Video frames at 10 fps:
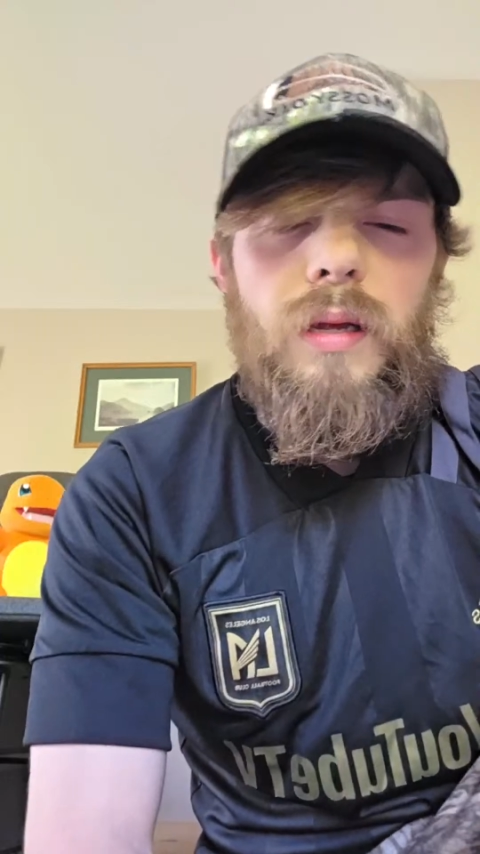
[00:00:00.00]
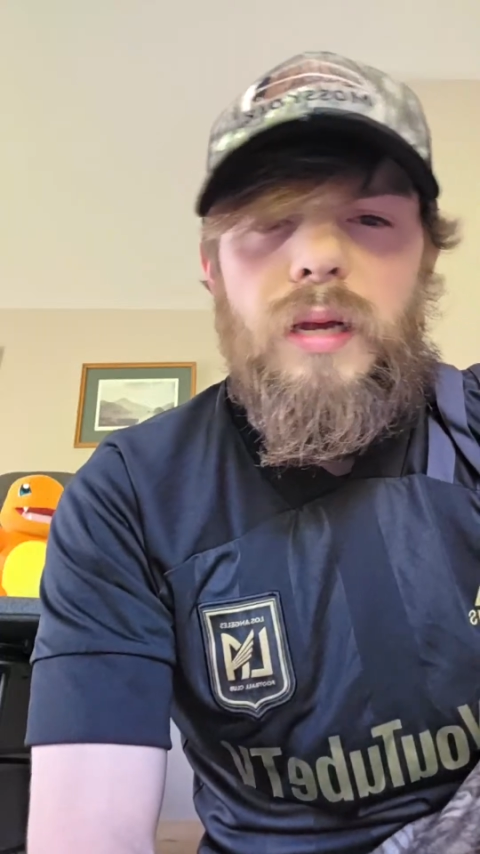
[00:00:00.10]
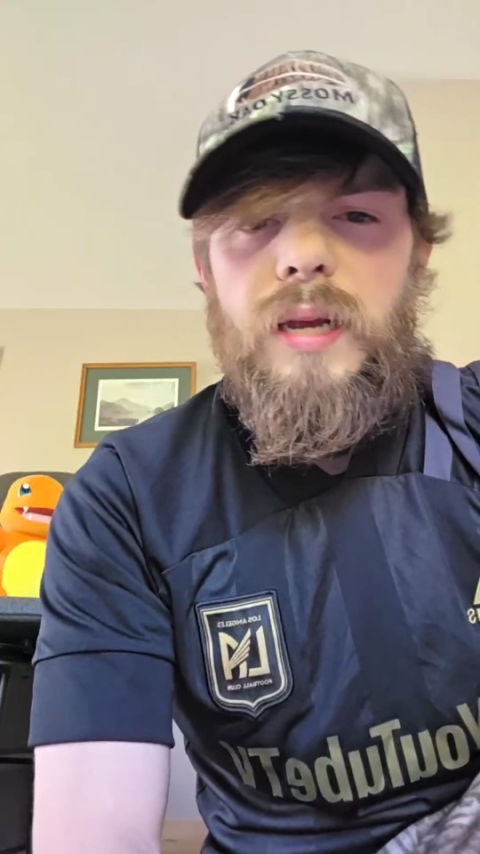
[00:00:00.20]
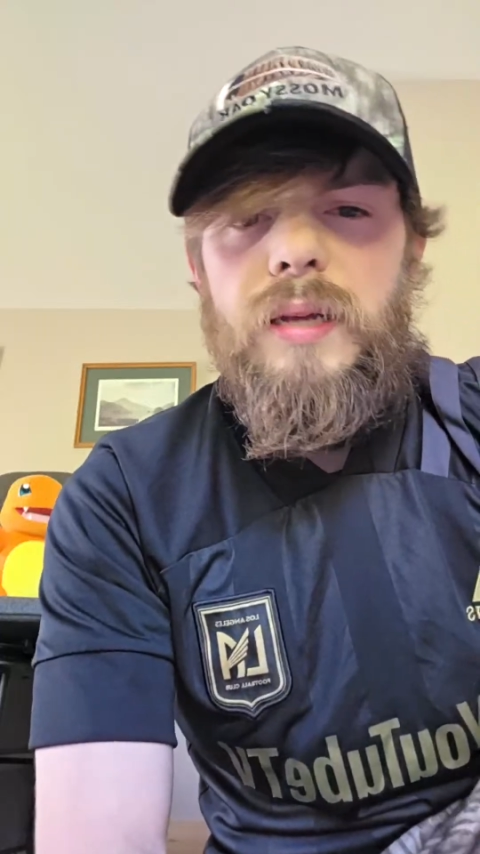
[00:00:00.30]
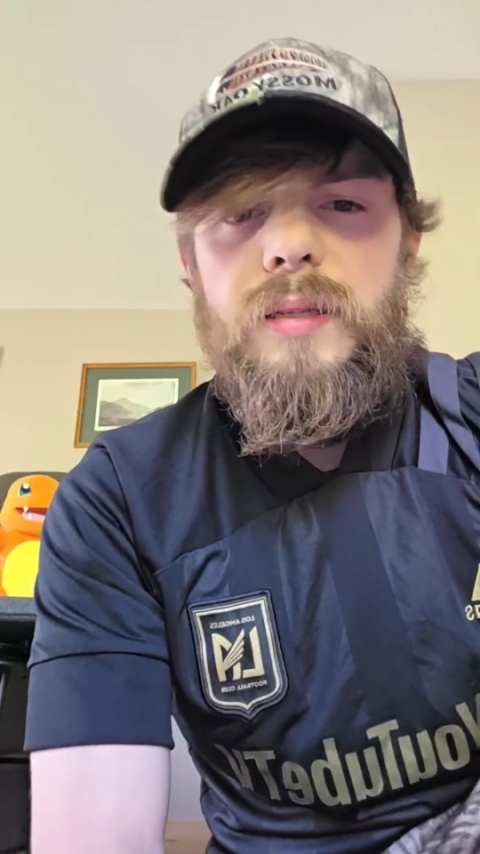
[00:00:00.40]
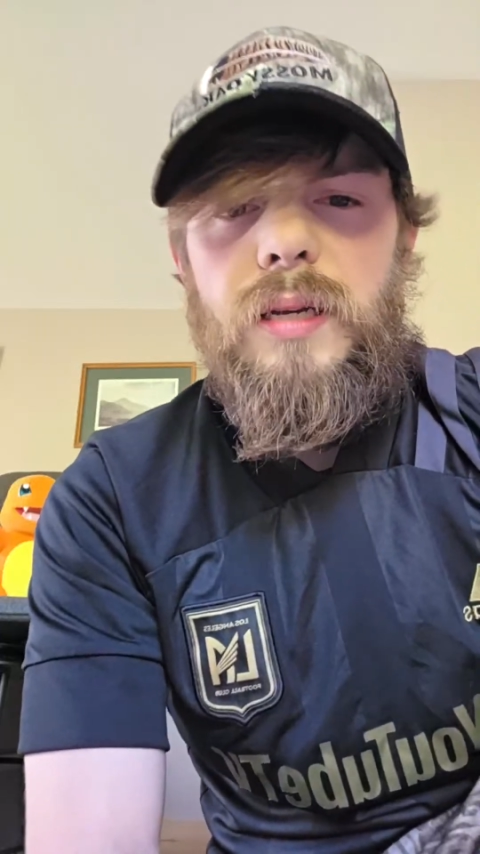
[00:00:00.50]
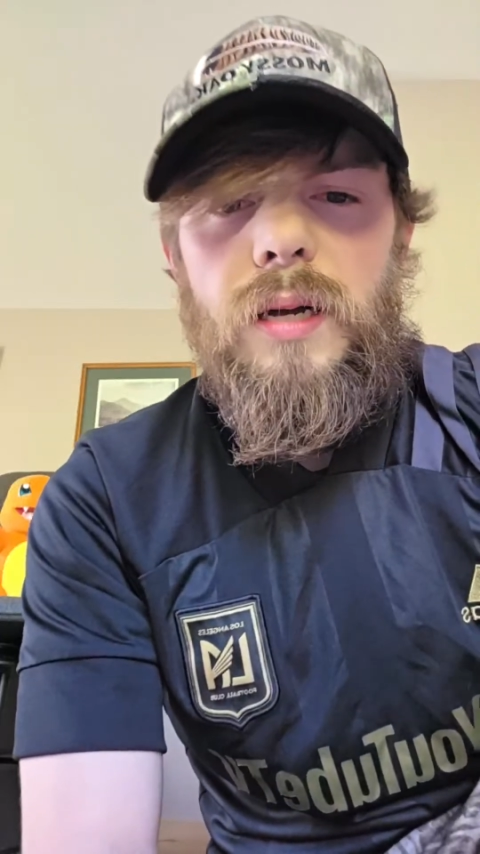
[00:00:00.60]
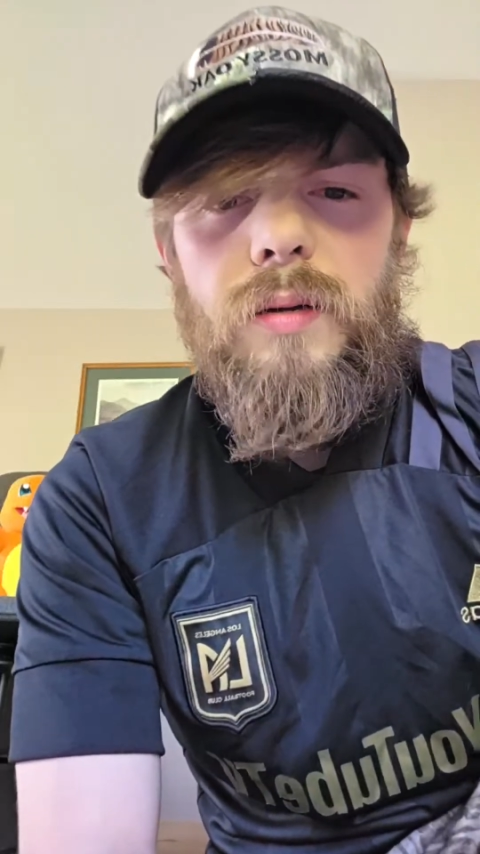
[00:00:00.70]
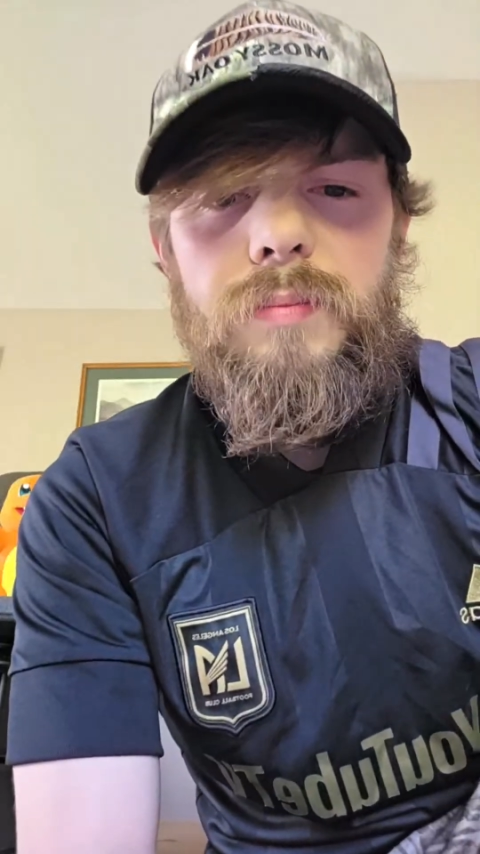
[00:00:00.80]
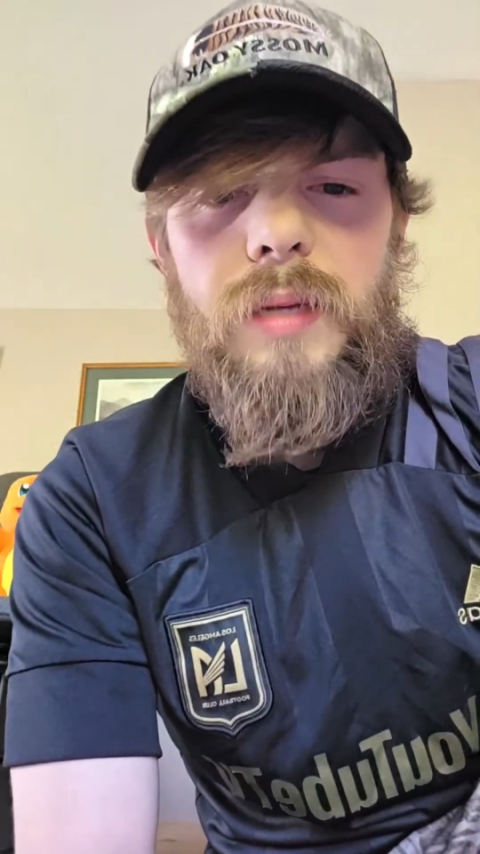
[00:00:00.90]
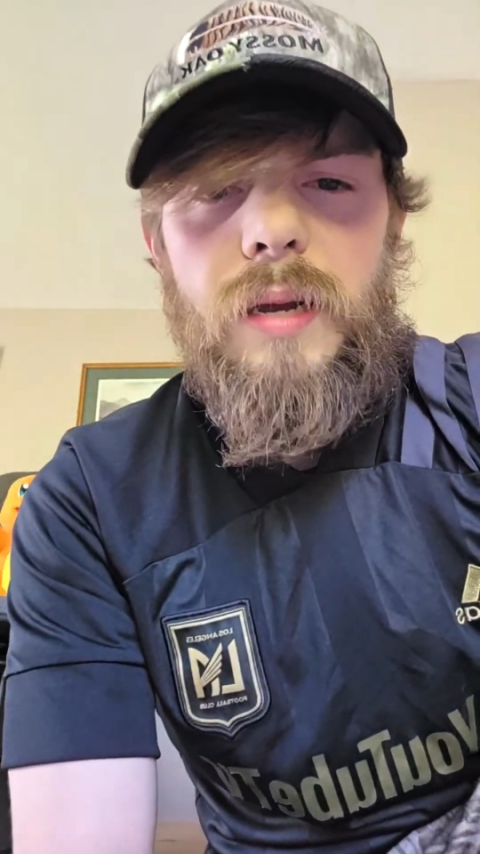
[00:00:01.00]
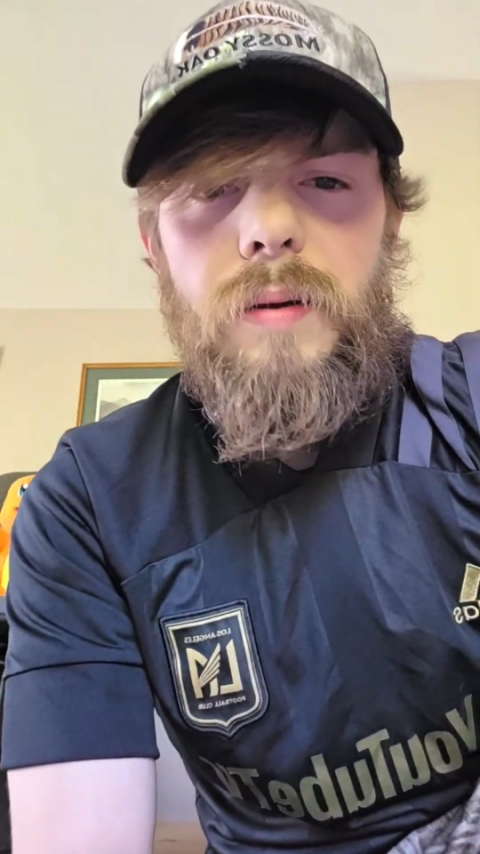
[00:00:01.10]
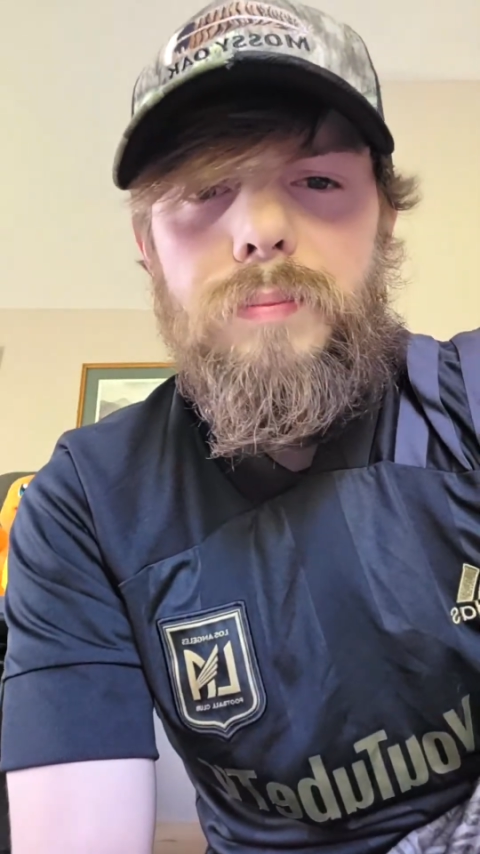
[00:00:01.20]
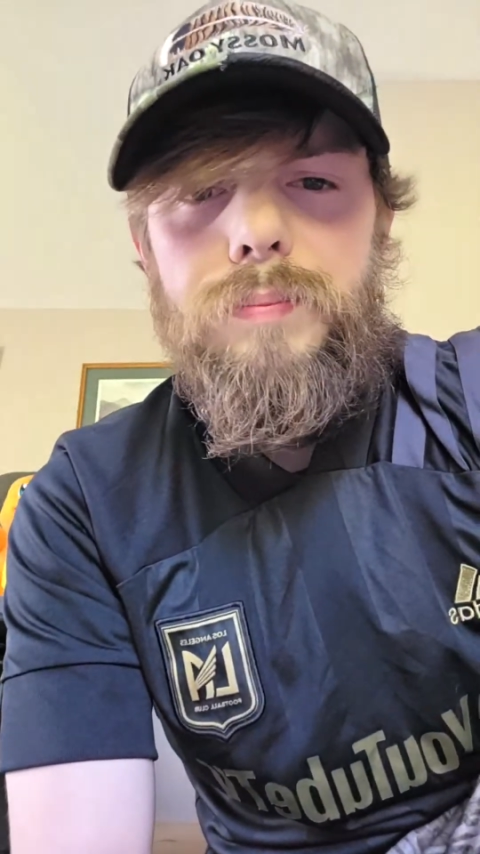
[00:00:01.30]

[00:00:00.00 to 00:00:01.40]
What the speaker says: and yeah,